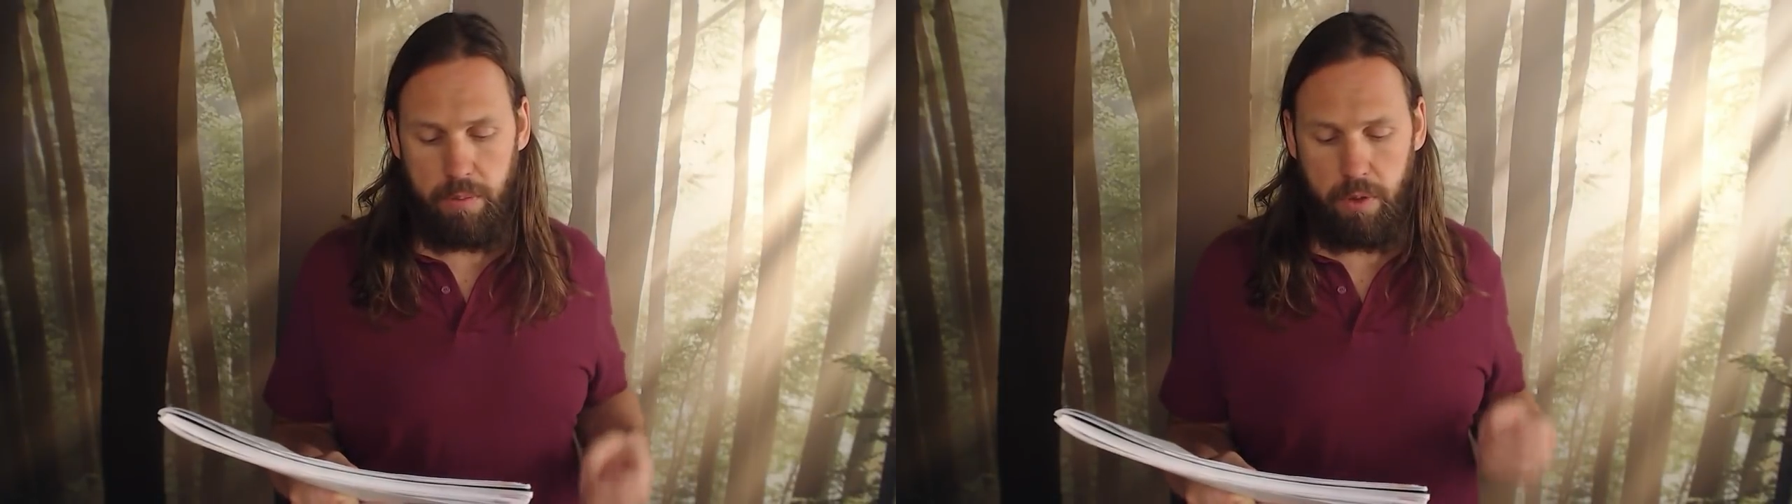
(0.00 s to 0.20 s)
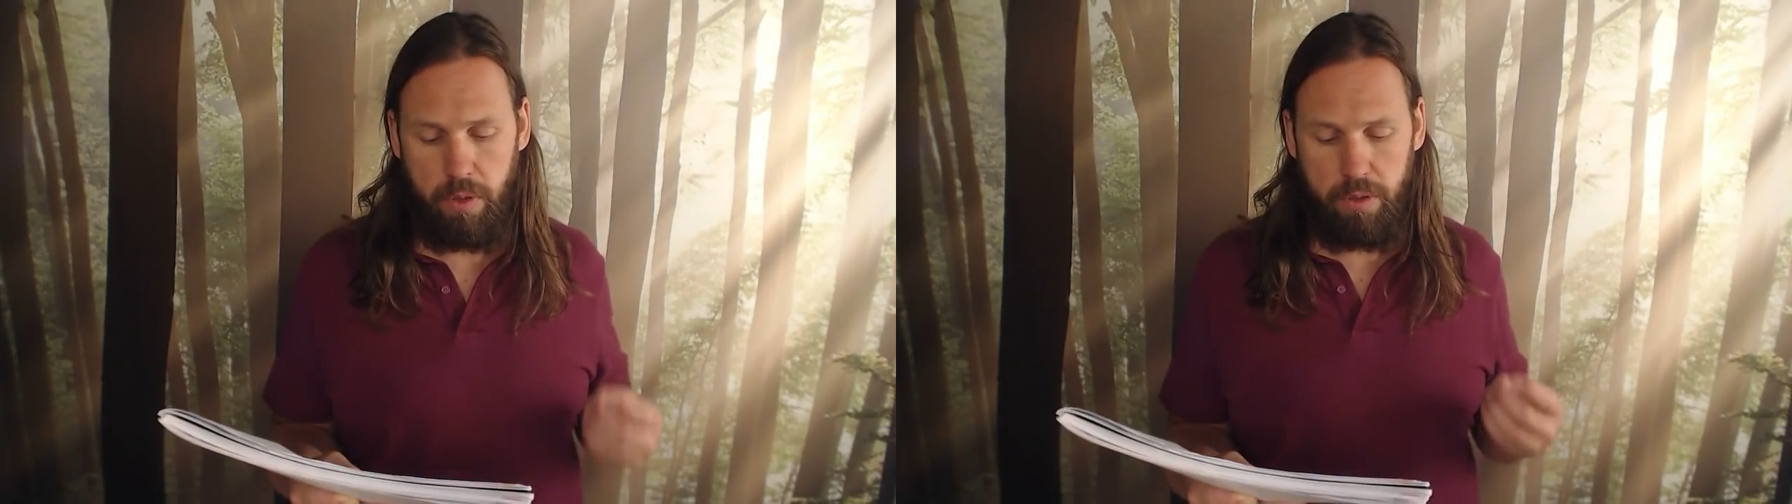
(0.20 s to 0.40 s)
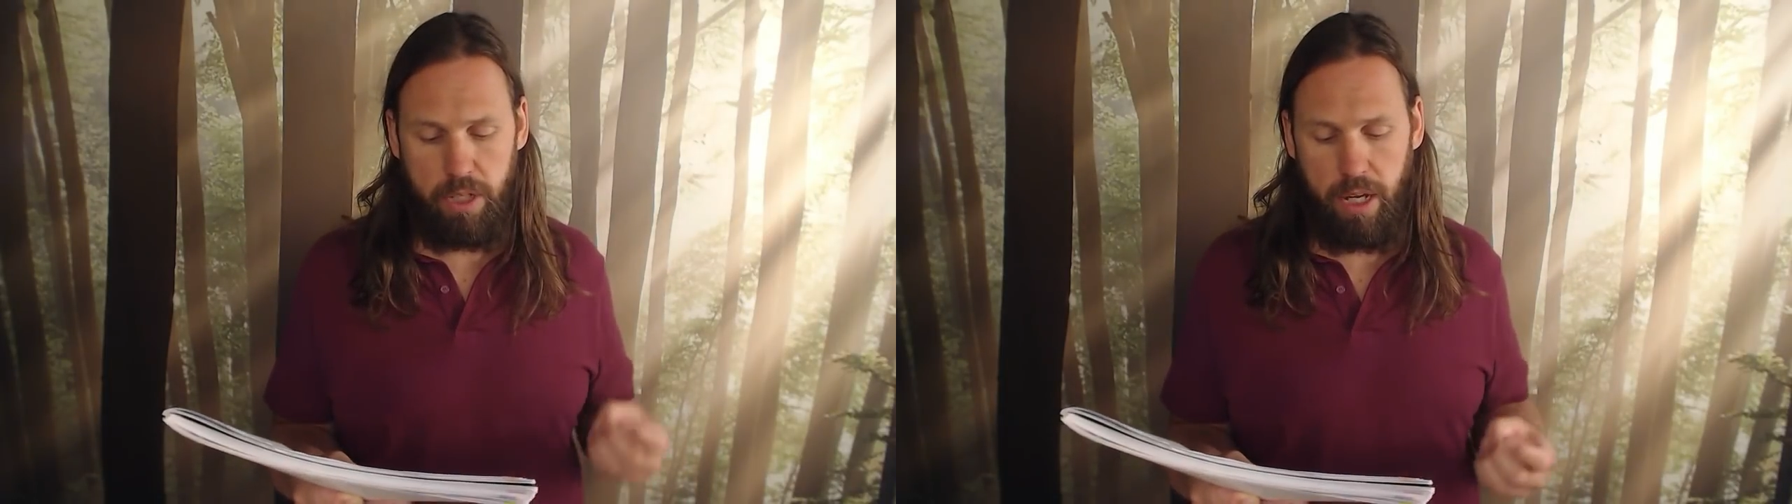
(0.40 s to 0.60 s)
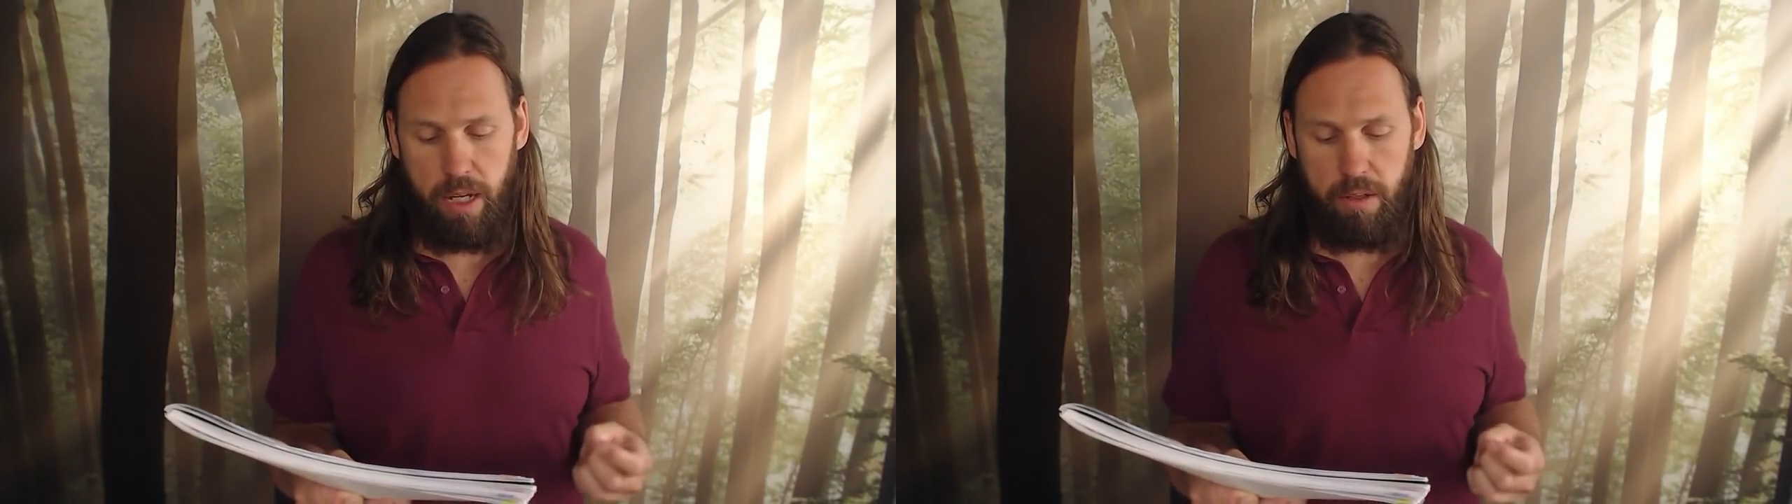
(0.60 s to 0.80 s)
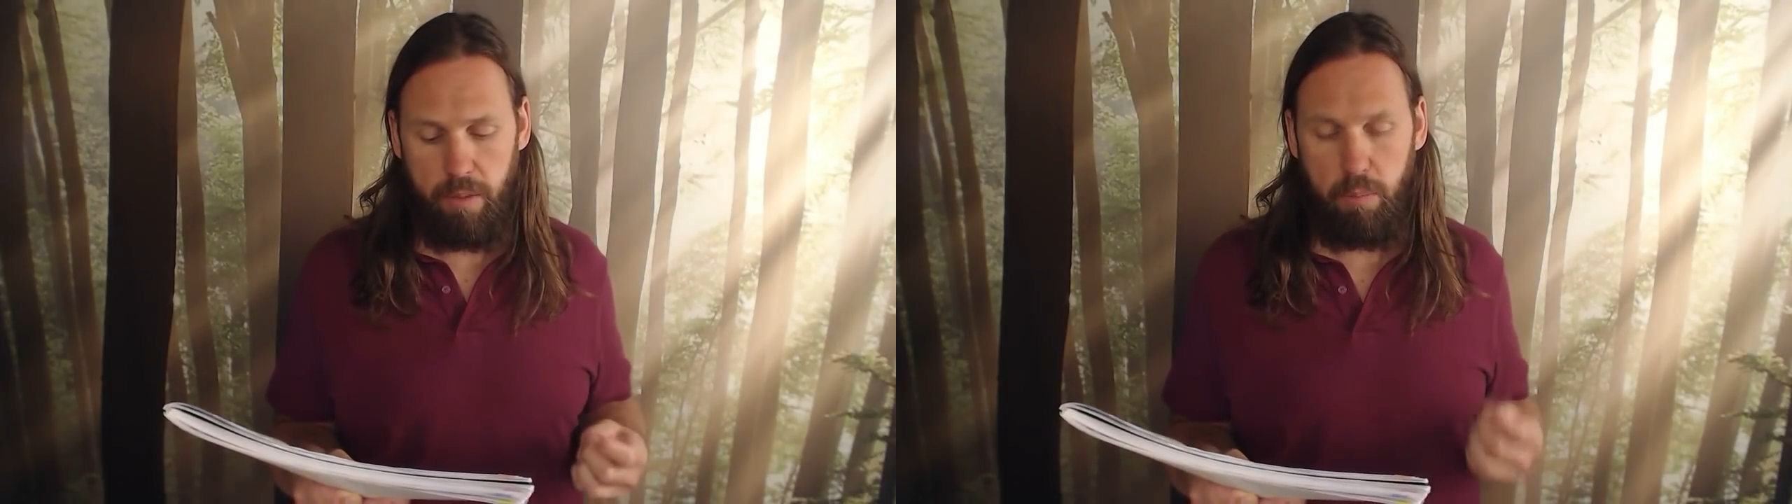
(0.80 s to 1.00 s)

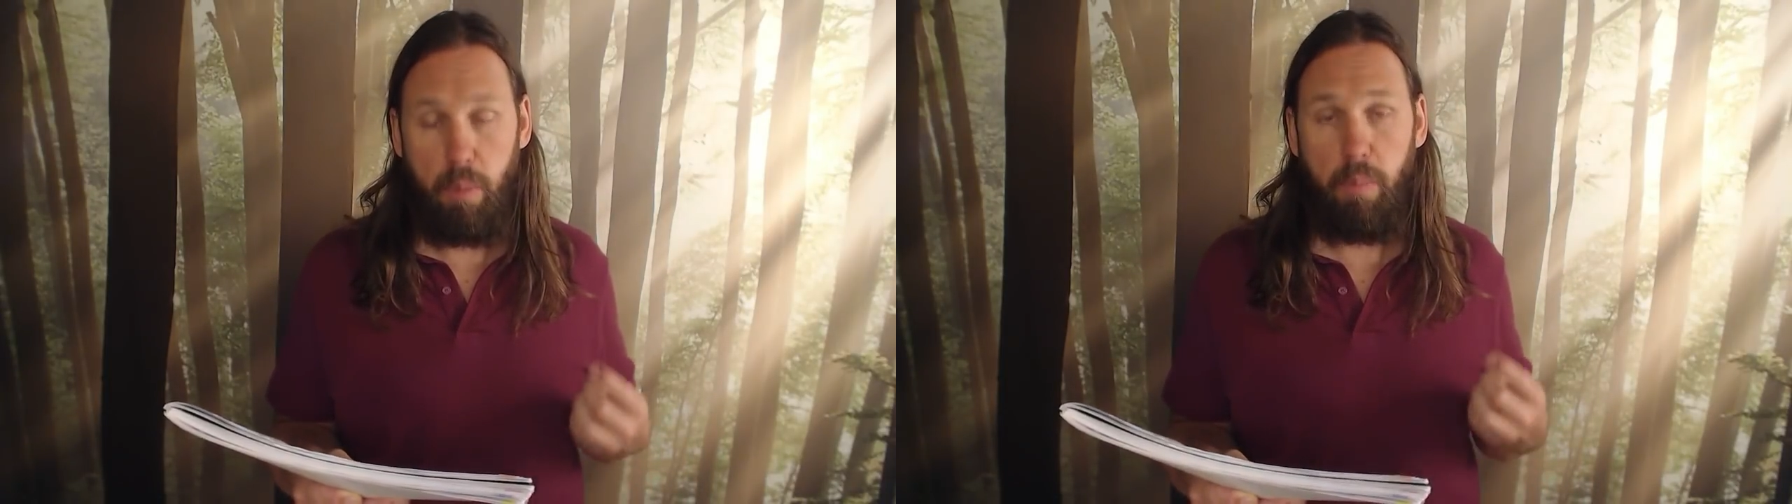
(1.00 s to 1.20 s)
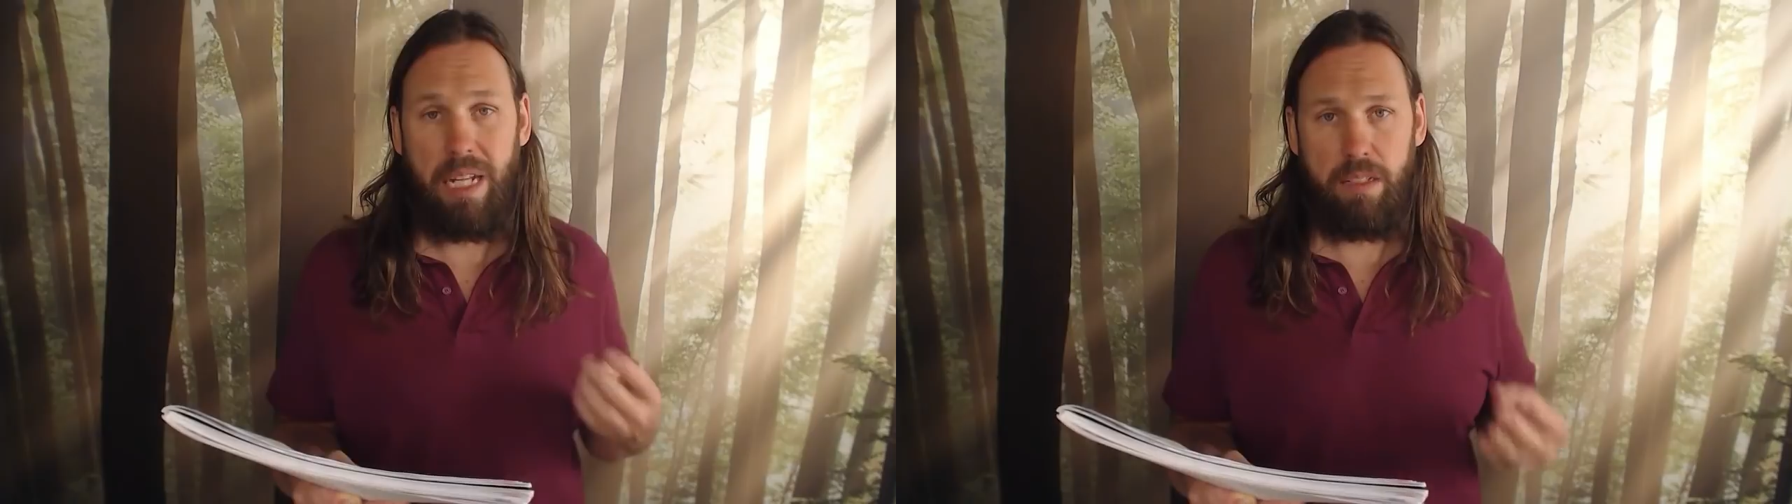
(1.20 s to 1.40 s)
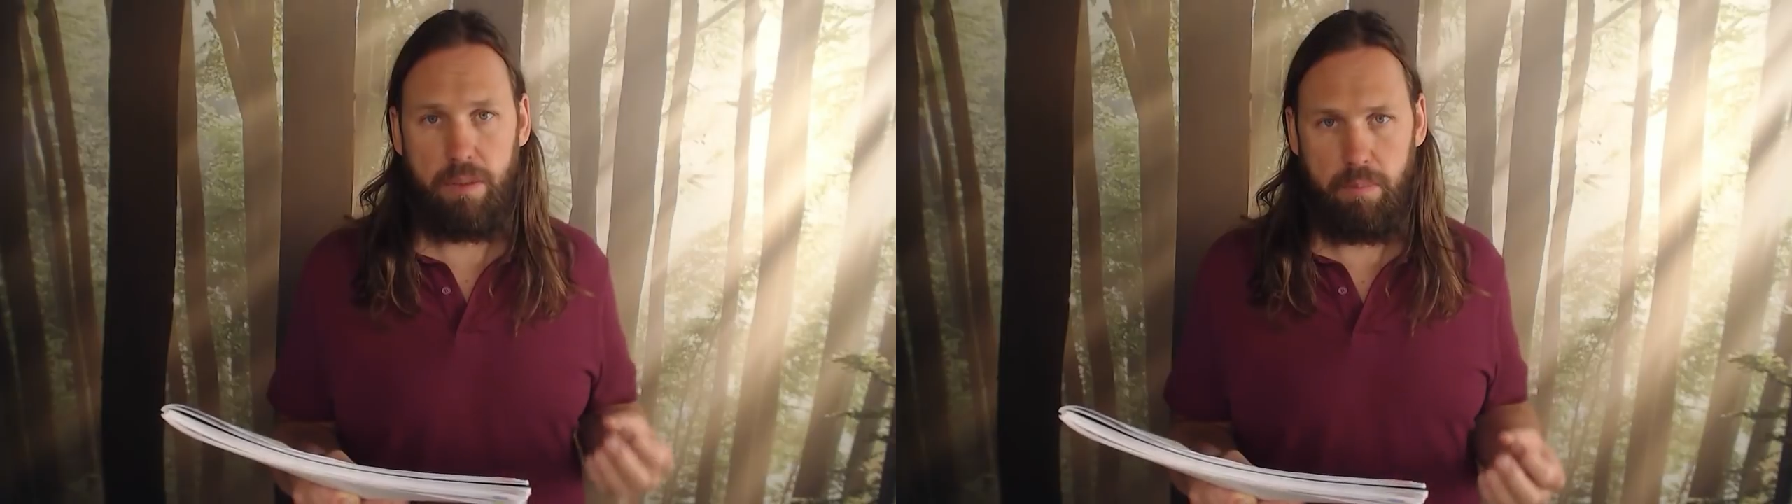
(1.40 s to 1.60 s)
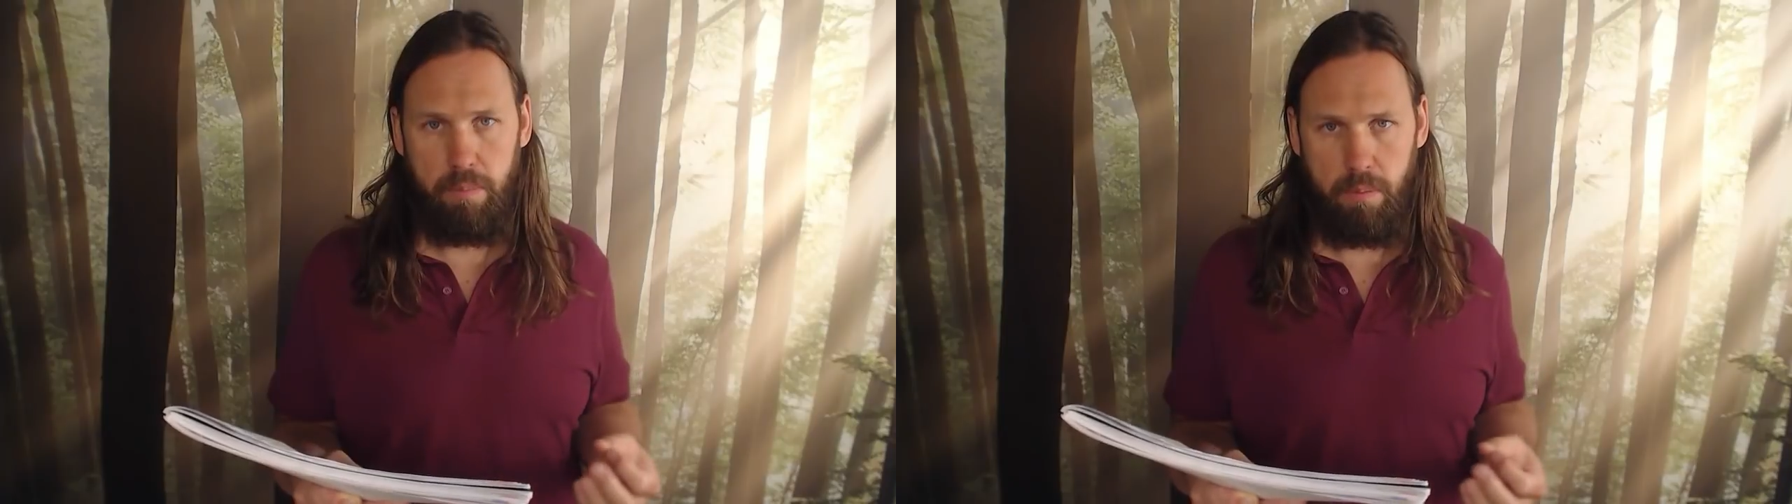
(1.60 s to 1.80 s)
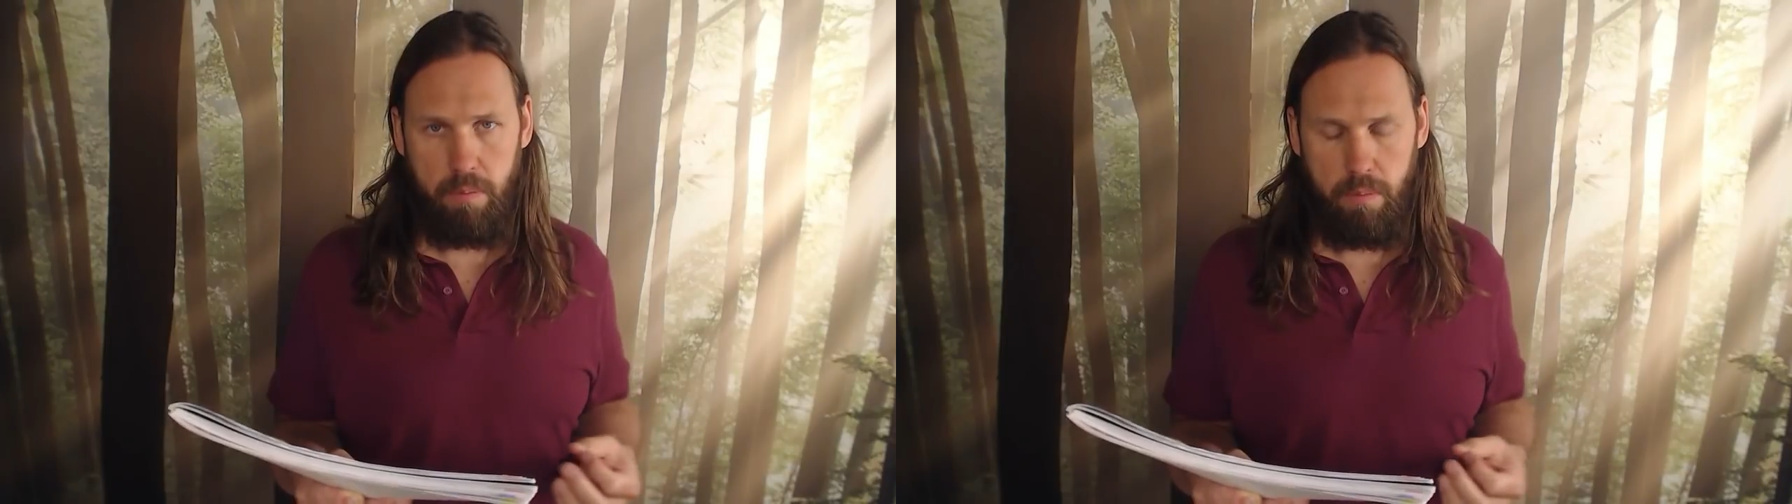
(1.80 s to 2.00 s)
contained momentum.